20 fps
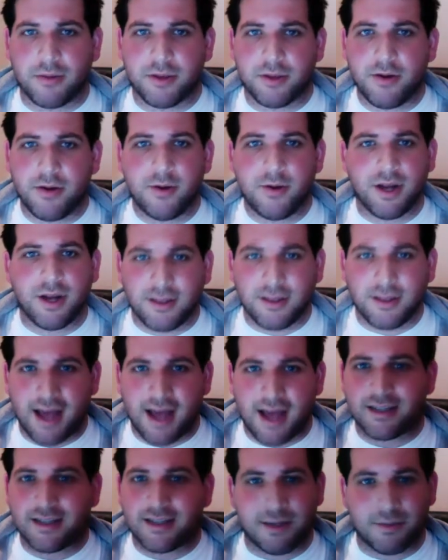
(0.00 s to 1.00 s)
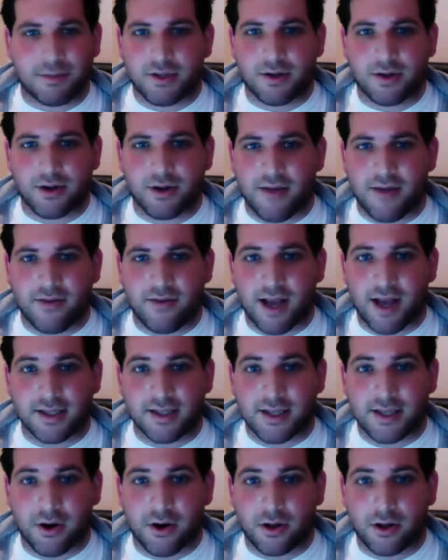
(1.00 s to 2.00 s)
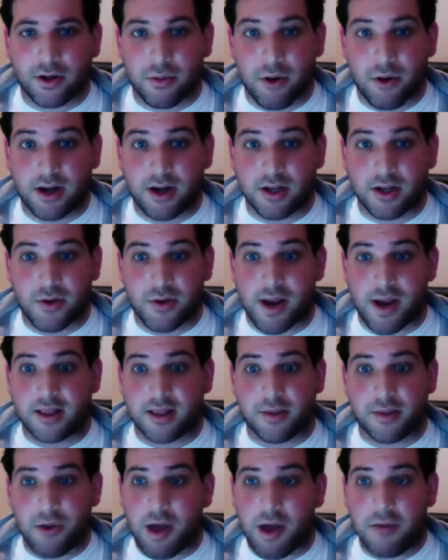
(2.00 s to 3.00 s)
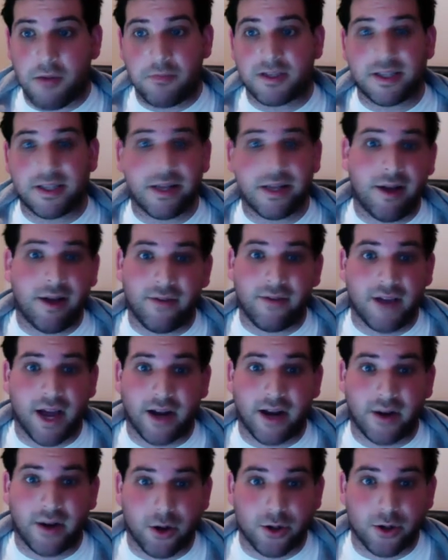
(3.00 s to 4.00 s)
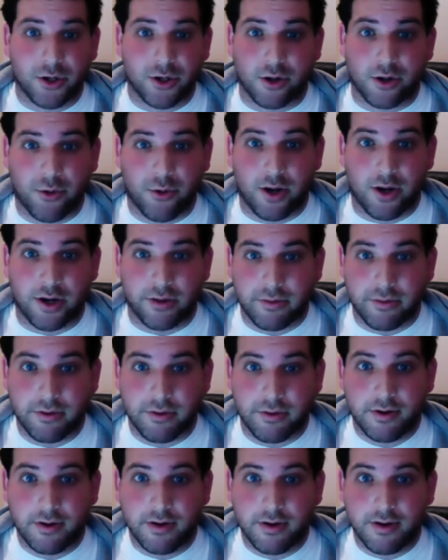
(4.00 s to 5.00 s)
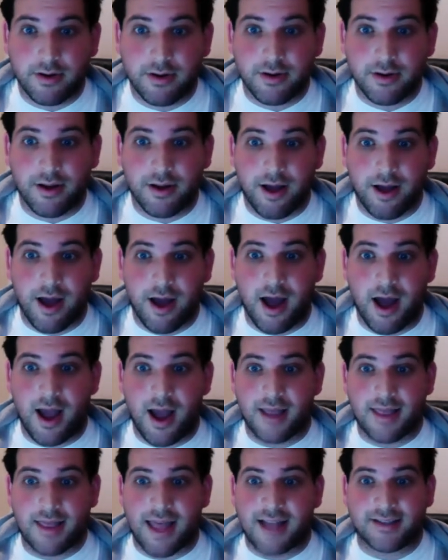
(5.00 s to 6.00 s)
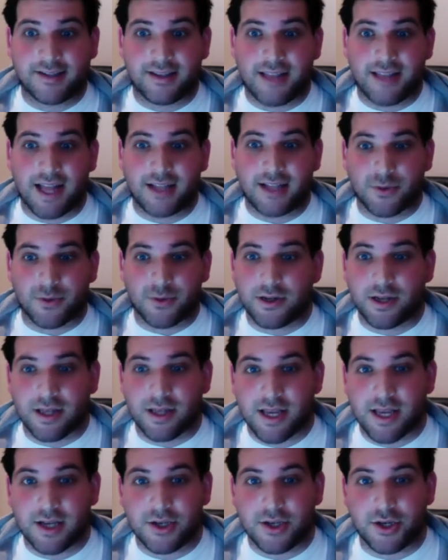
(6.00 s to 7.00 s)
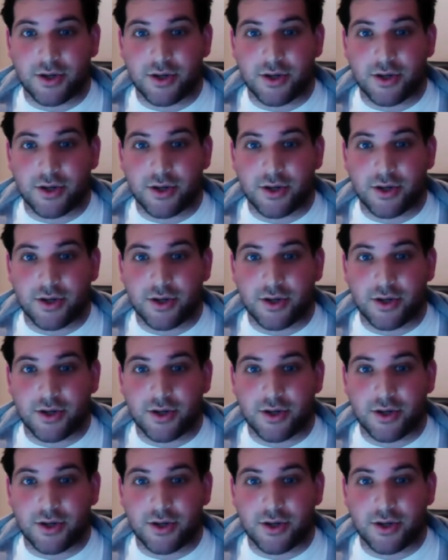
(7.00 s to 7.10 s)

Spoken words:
You know what? A lot of teams don't have guys to guard LeBron and Durant. The problem is they don't have a guy to guard Gerald Green. That's really the issue.